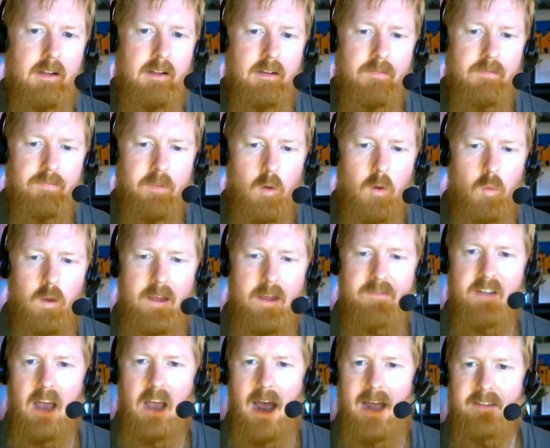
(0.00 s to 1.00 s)
we've
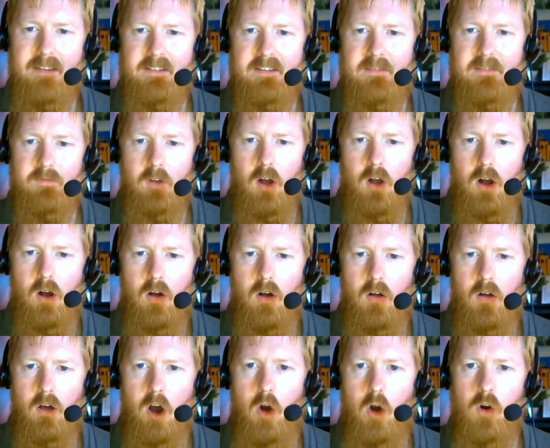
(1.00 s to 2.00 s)
got
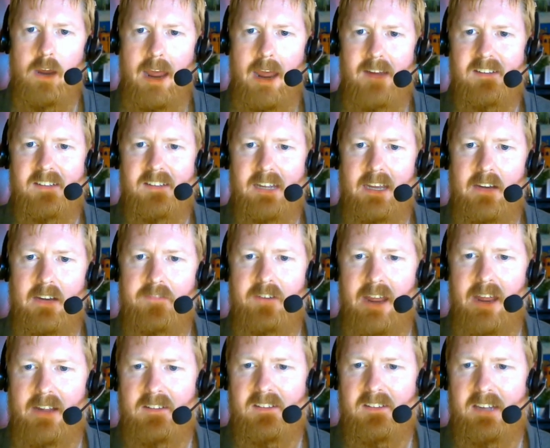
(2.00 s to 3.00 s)
OKC
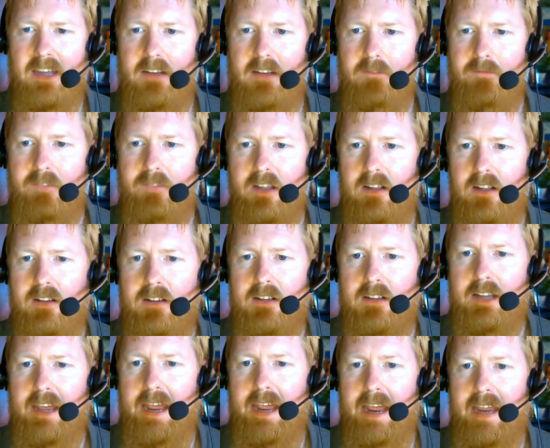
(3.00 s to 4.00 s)
advancing
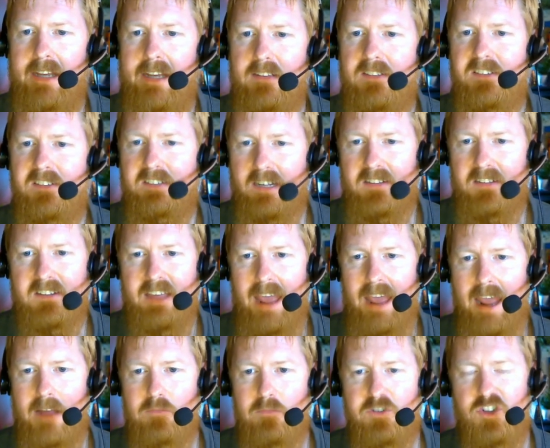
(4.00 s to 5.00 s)
in 6
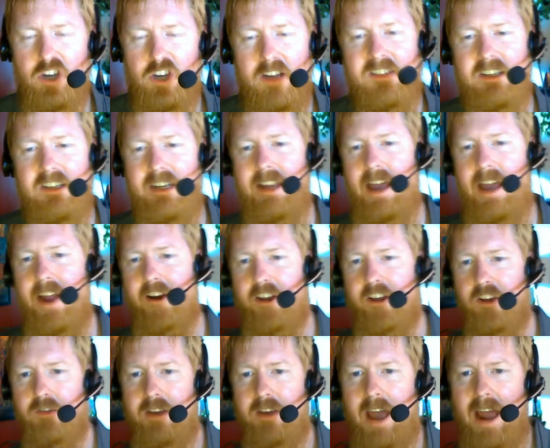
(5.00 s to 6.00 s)
games. Justin and I are
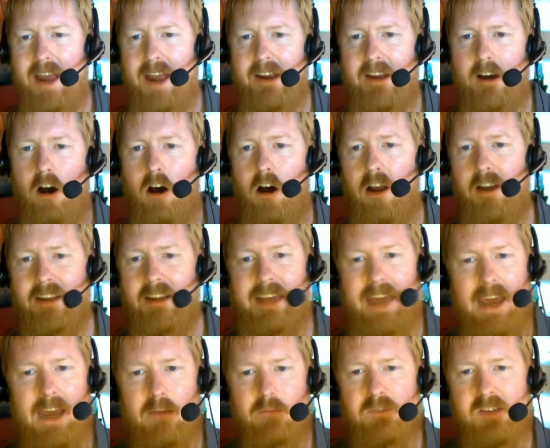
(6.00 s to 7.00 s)
united on
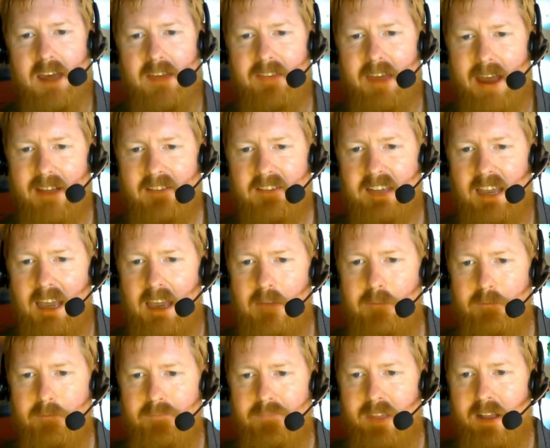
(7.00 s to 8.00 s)
games and that team.
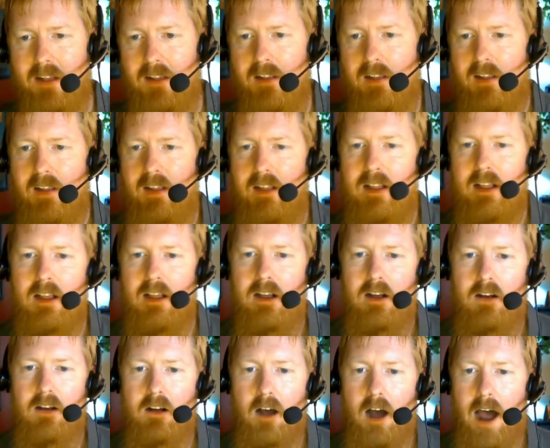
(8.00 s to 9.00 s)

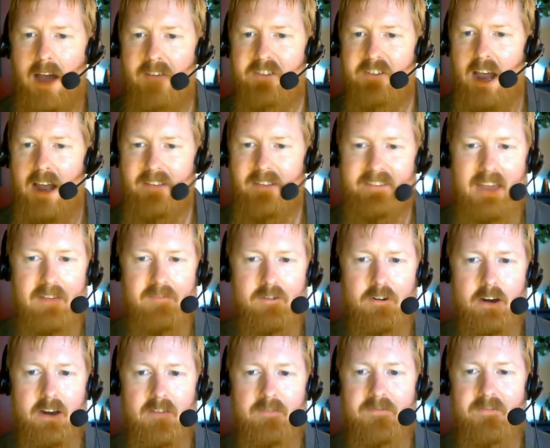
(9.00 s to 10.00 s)
I've got Denver in
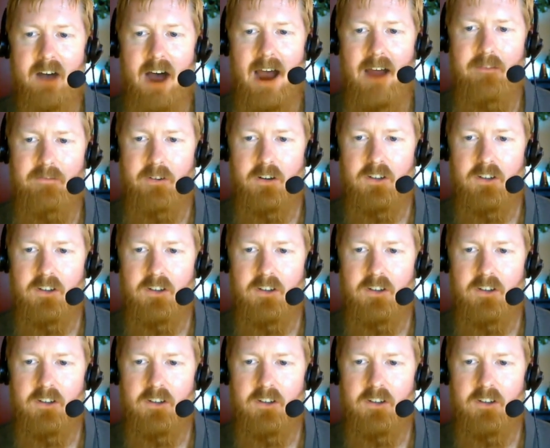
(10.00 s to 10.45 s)
5 versus